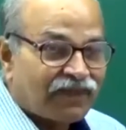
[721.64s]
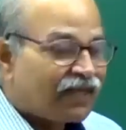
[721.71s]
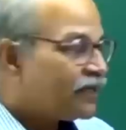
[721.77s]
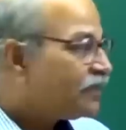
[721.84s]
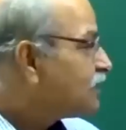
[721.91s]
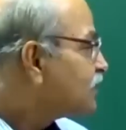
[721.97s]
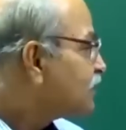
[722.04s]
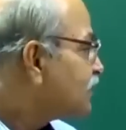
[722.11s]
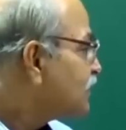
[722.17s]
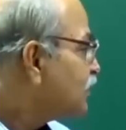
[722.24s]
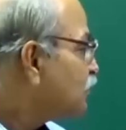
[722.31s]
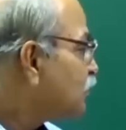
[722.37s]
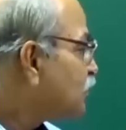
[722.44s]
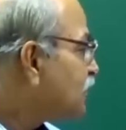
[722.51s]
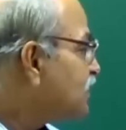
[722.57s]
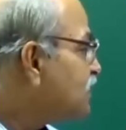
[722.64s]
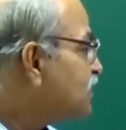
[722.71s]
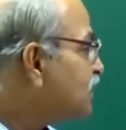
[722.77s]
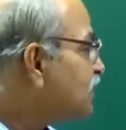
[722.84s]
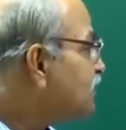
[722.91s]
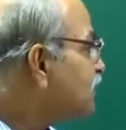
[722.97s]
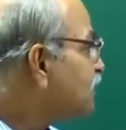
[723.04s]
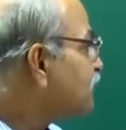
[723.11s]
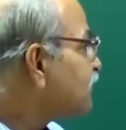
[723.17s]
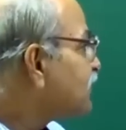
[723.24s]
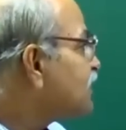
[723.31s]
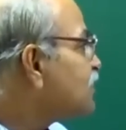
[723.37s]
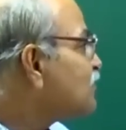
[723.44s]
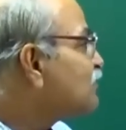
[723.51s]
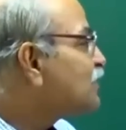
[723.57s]
and this is the potential
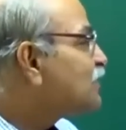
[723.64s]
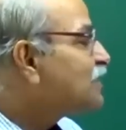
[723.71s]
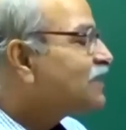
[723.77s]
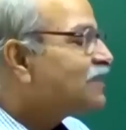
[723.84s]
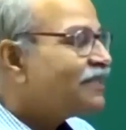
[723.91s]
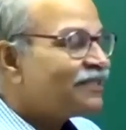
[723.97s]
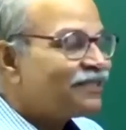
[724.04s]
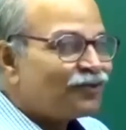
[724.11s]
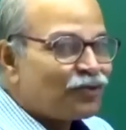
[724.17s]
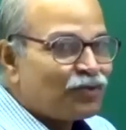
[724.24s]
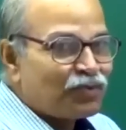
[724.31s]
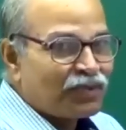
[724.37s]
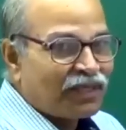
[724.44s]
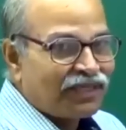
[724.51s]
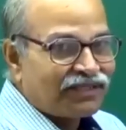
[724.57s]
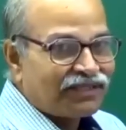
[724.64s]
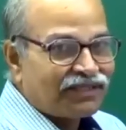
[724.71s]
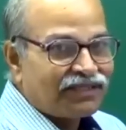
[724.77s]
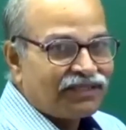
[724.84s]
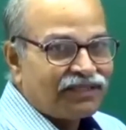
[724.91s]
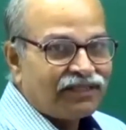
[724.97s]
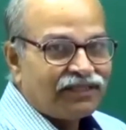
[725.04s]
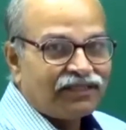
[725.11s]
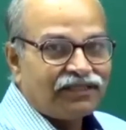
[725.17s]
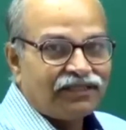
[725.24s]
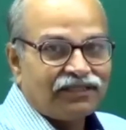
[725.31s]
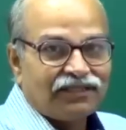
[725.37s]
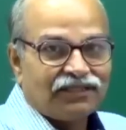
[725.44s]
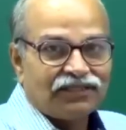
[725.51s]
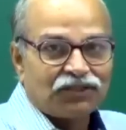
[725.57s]
difference between these 2 points.
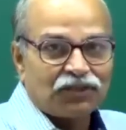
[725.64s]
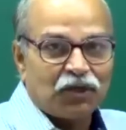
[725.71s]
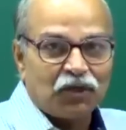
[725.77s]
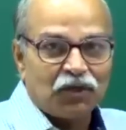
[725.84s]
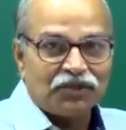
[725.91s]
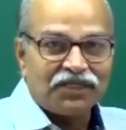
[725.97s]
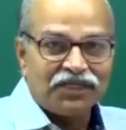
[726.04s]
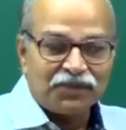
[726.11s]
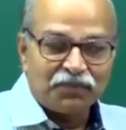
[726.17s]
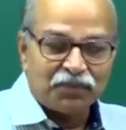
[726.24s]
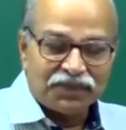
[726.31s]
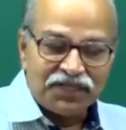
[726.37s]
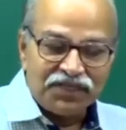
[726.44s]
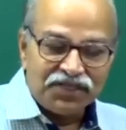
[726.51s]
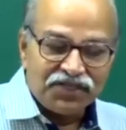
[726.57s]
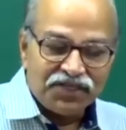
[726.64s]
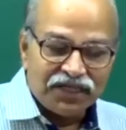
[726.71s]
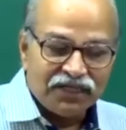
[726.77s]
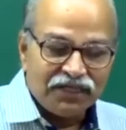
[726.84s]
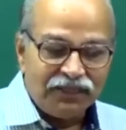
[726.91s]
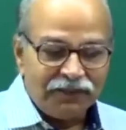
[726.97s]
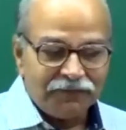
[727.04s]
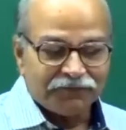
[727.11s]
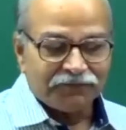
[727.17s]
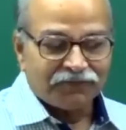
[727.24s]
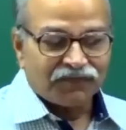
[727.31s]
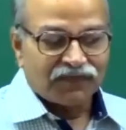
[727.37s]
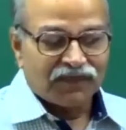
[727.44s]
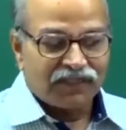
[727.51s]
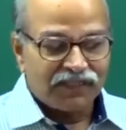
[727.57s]
So, this potential,
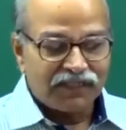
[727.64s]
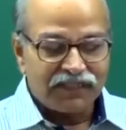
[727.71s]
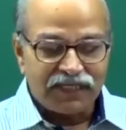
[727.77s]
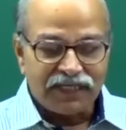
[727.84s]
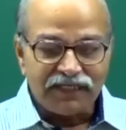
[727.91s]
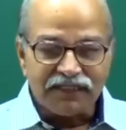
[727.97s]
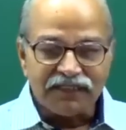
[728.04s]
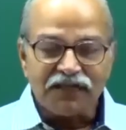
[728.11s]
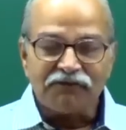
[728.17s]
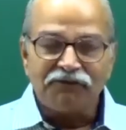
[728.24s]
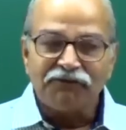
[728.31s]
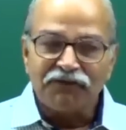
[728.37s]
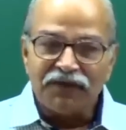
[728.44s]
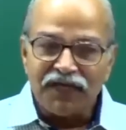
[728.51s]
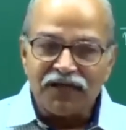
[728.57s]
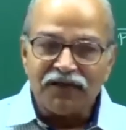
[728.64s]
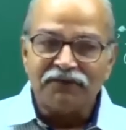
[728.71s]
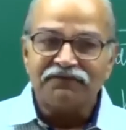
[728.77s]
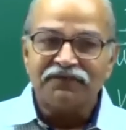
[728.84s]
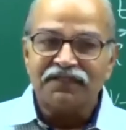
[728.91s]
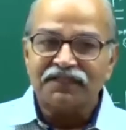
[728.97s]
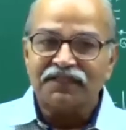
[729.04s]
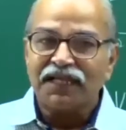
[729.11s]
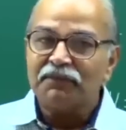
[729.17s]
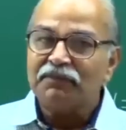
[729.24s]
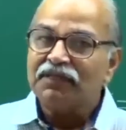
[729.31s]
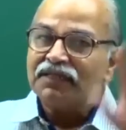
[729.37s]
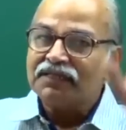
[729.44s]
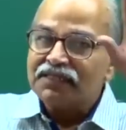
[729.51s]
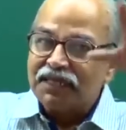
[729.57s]
this is another way of
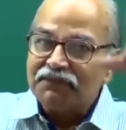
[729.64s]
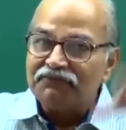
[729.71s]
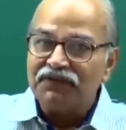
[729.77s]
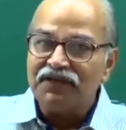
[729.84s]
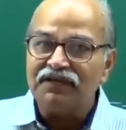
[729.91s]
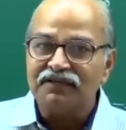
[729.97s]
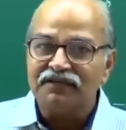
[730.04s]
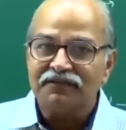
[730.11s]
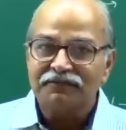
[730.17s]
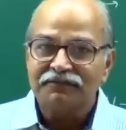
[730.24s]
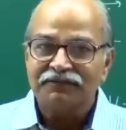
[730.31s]
describing the same field.